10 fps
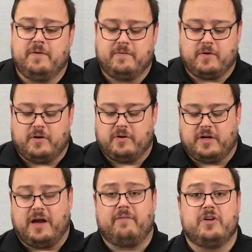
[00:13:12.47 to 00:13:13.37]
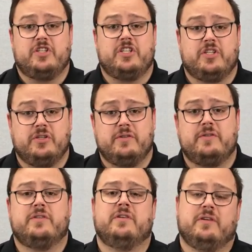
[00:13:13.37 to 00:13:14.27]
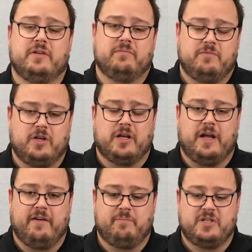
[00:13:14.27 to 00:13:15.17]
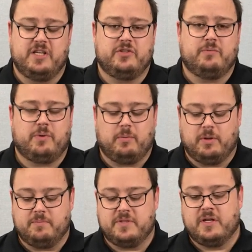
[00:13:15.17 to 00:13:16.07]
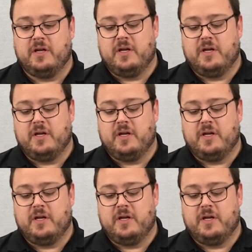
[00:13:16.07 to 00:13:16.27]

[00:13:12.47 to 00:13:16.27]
you've got coverage issues, you can have potential problems.